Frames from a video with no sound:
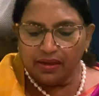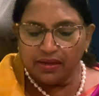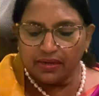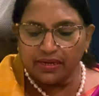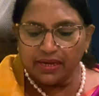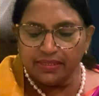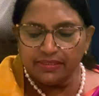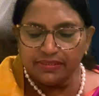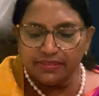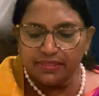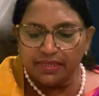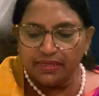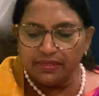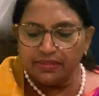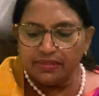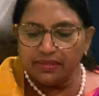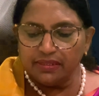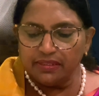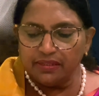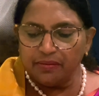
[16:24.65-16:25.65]

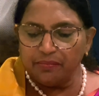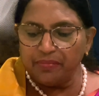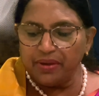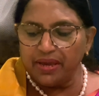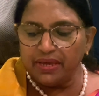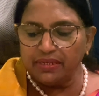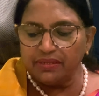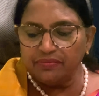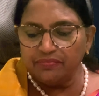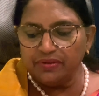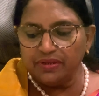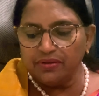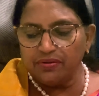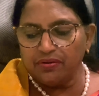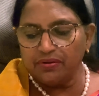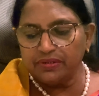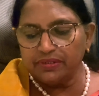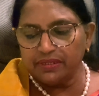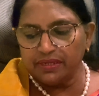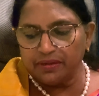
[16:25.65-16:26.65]
consent, the marriage will
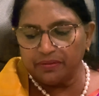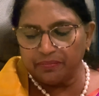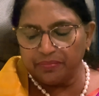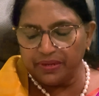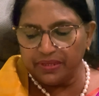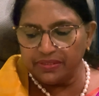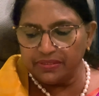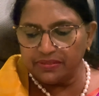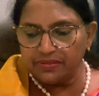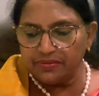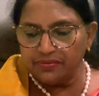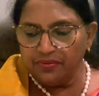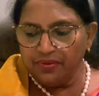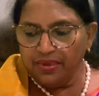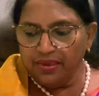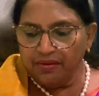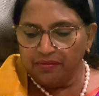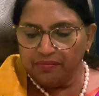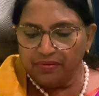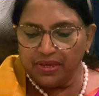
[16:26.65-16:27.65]
not take place.
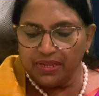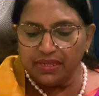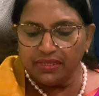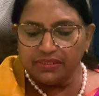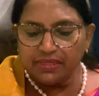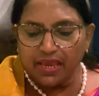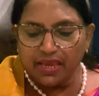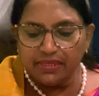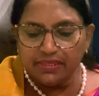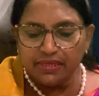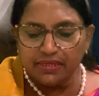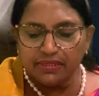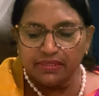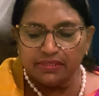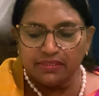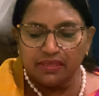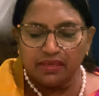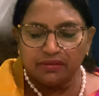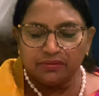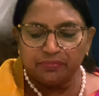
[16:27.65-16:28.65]
Whereas Isaac
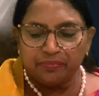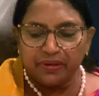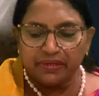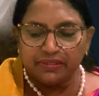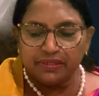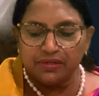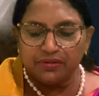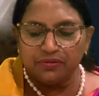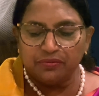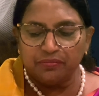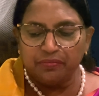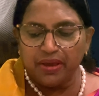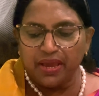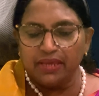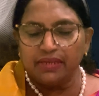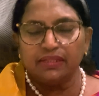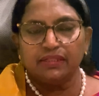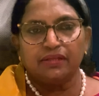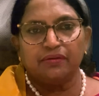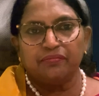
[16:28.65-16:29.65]
is expected to
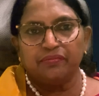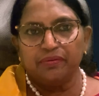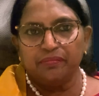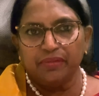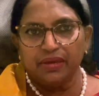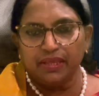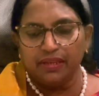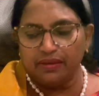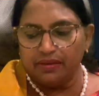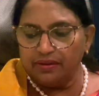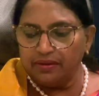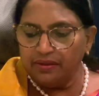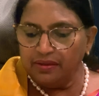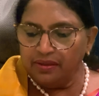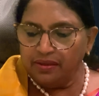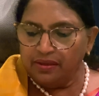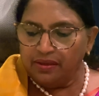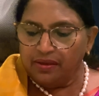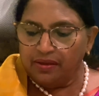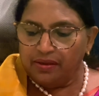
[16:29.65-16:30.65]
marry the women
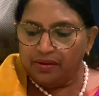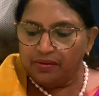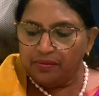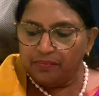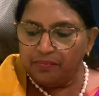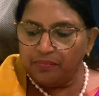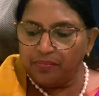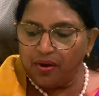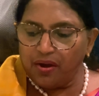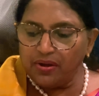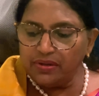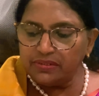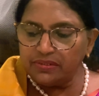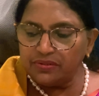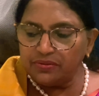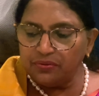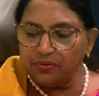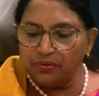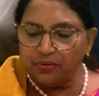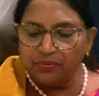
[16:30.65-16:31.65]

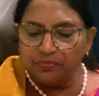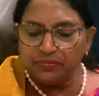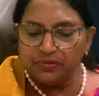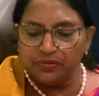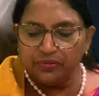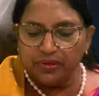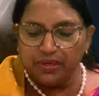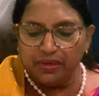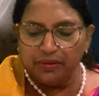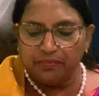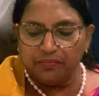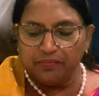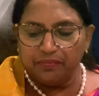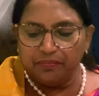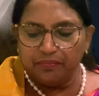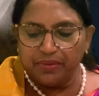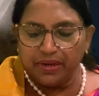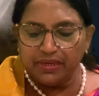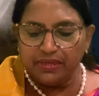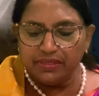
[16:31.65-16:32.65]
brought home to him
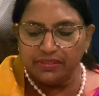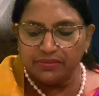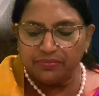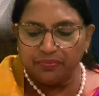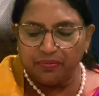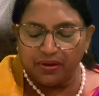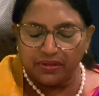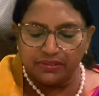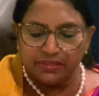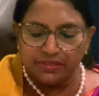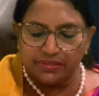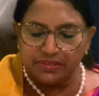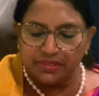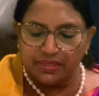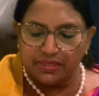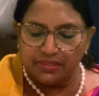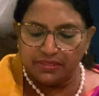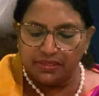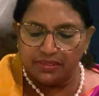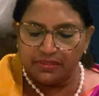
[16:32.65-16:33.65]
by his father's
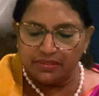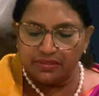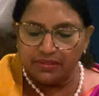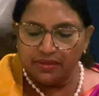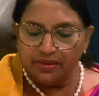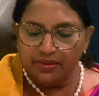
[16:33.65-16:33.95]
agent.